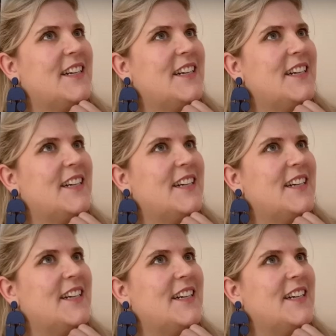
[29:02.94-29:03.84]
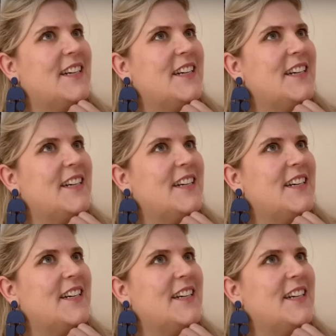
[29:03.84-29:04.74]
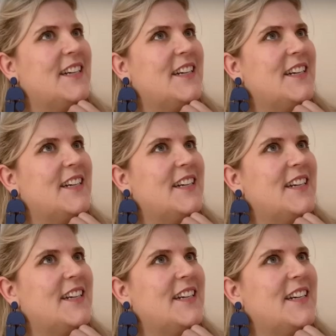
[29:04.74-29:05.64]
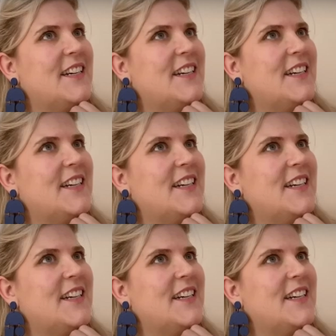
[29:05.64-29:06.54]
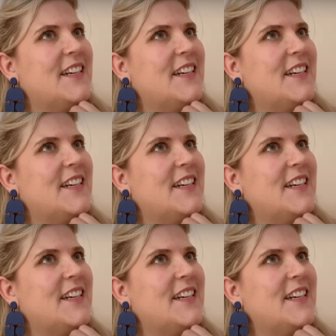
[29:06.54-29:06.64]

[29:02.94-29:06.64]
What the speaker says: This person isn't speaking.